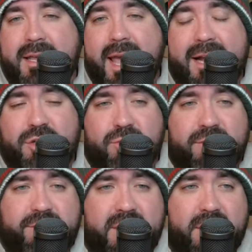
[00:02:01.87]
casual
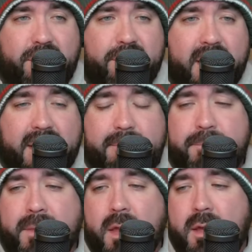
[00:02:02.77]
feel than
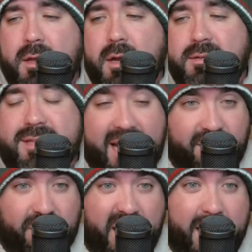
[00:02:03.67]

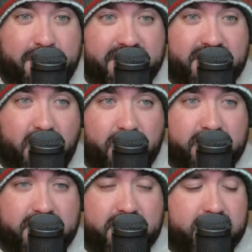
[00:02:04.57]
standard
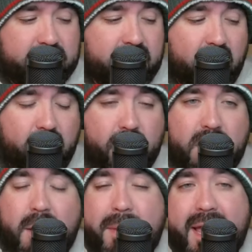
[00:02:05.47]
episodes. So
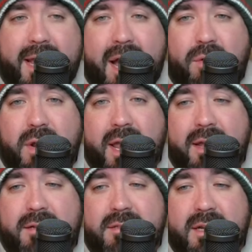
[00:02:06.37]
come hang out
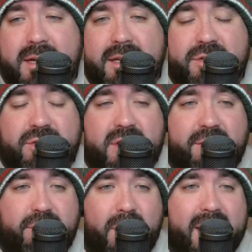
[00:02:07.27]
and get
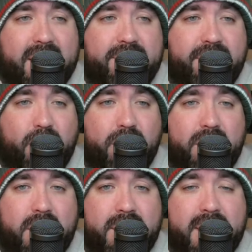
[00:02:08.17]
yourself ready
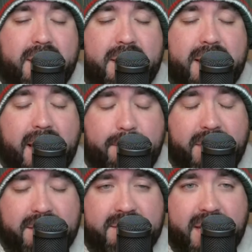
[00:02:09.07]
for the game
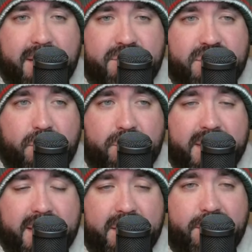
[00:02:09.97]
against Arizona
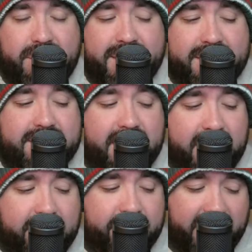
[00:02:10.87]
here this
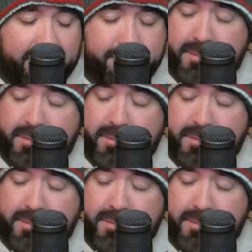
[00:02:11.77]
evening.